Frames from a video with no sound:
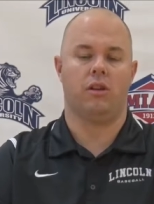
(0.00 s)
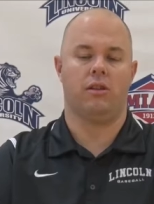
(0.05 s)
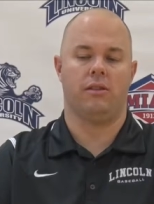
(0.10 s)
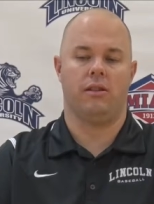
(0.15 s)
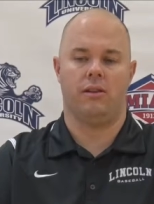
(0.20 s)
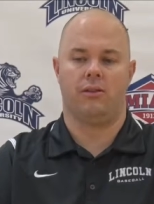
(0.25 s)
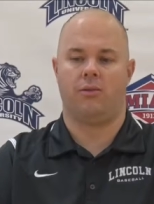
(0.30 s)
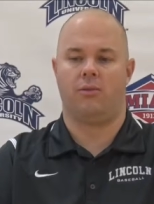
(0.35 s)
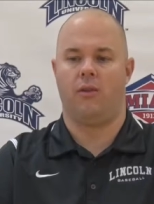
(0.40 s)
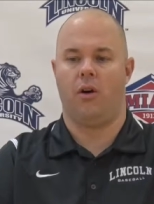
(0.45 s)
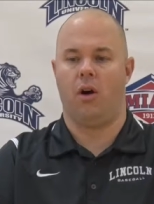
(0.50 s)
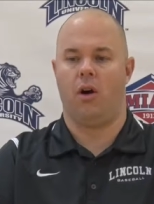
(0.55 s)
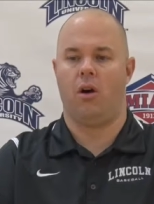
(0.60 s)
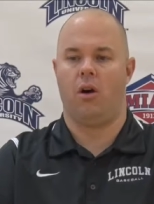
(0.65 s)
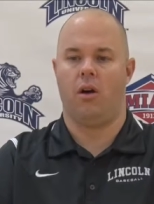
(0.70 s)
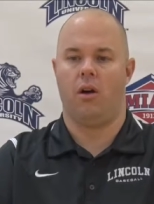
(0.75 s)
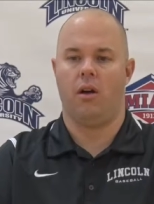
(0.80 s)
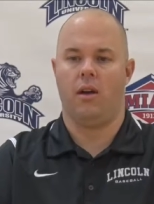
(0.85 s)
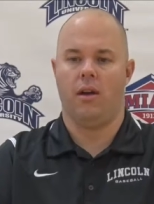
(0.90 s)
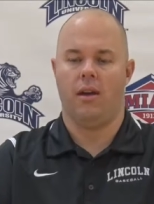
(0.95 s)
And this
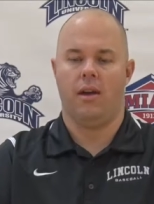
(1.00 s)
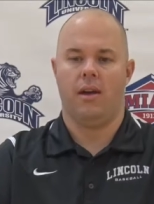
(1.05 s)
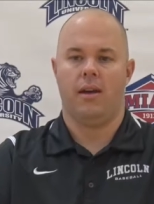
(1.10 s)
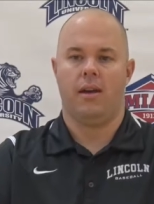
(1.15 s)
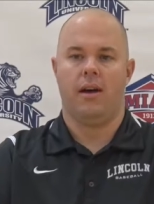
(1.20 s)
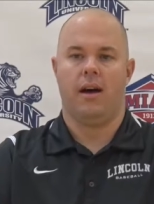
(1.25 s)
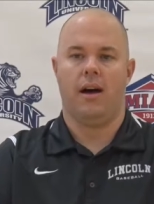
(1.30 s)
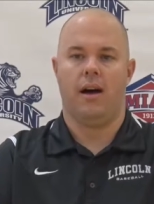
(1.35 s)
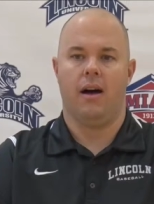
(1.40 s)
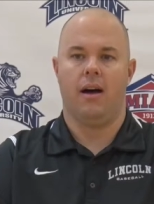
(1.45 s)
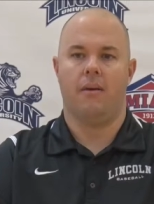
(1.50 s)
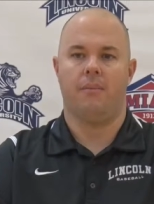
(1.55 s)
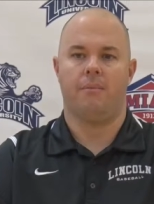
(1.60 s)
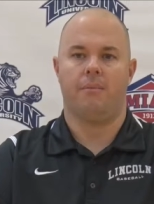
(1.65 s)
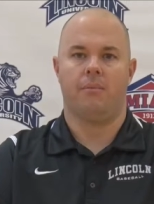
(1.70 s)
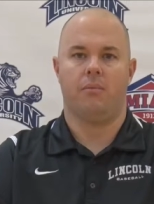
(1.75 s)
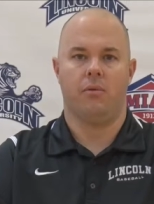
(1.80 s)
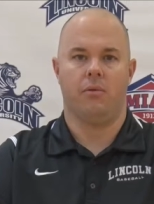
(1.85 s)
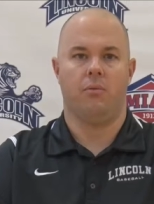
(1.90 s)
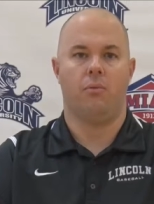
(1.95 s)
fall, uh,
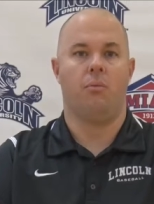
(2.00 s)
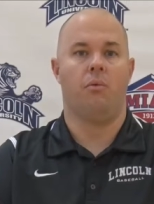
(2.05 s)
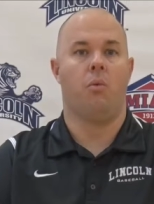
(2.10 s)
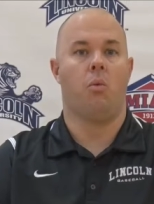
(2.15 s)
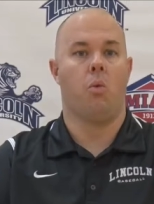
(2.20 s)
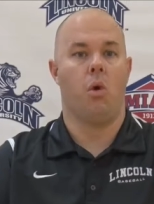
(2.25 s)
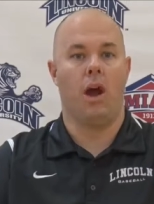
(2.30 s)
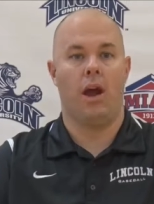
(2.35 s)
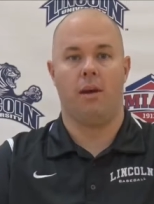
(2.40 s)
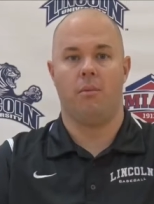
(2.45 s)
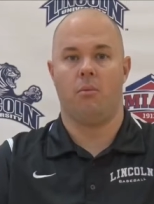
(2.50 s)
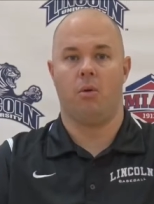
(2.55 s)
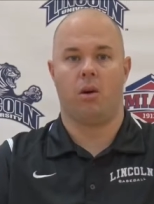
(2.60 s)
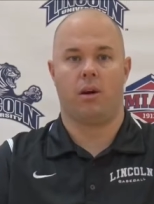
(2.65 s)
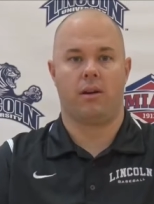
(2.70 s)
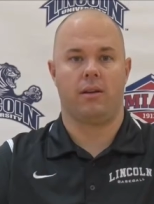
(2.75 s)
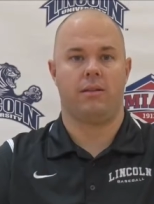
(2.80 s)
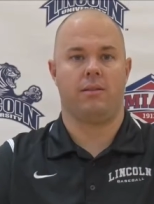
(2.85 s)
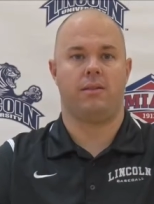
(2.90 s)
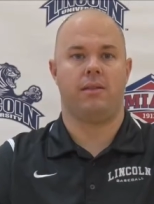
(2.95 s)
way more
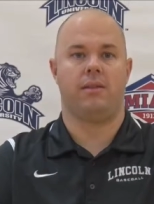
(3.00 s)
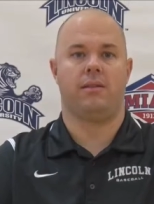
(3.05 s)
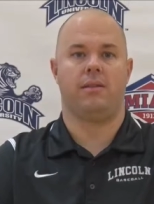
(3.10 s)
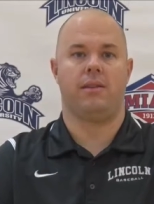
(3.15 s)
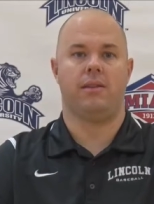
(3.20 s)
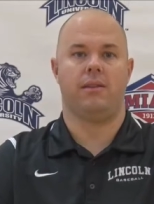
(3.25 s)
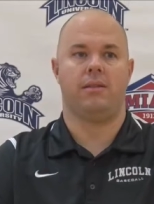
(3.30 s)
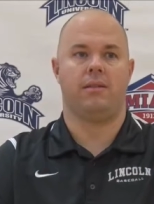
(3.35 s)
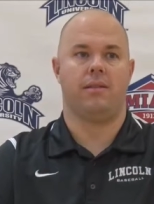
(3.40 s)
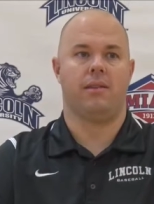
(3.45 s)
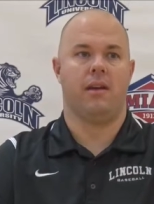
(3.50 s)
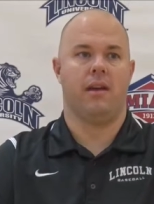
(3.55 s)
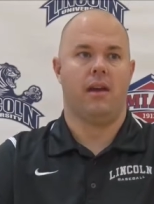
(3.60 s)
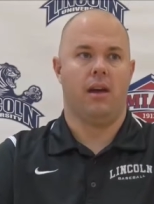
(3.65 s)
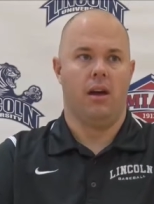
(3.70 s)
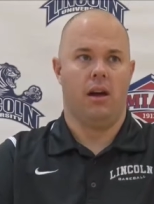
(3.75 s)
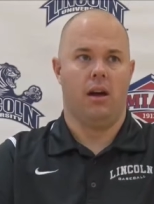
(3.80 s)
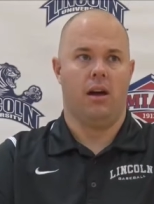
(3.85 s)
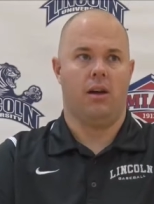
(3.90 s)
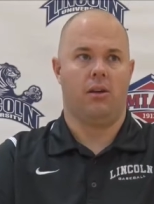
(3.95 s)
consistency,
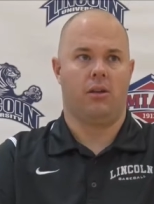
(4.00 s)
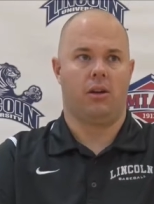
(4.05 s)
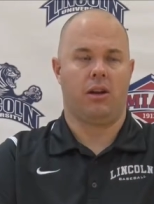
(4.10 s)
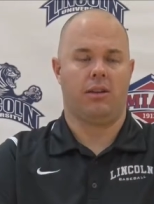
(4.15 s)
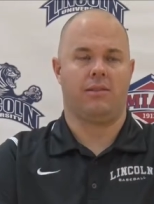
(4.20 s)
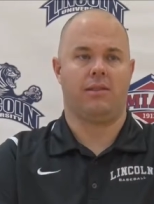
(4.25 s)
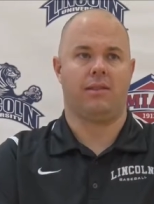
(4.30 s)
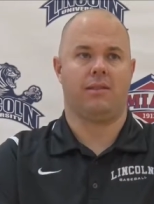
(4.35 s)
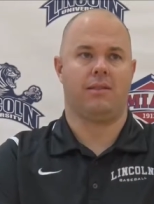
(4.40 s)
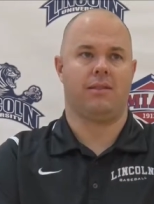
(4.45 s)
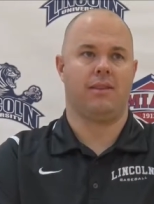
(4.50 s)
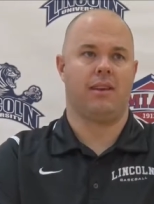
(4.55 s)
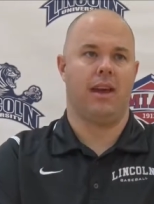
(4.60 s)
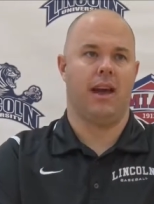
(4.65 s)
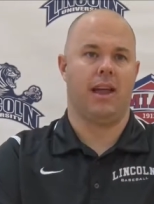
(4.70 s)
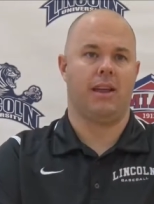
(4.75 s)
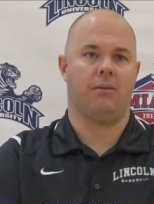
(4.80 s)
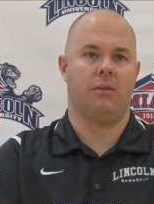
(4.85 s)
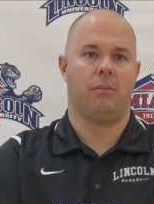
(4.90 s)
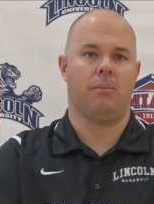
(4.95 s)
consistency
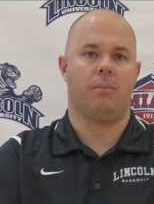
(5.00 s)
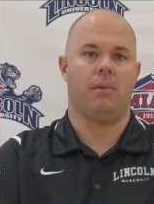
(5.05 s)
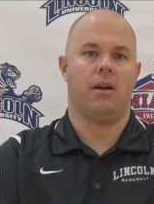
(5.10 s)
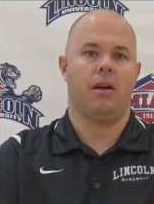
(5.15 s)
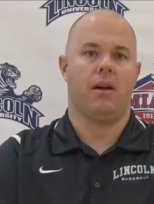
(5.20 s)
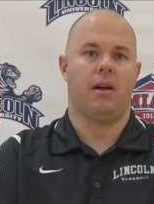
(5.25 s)
out of him,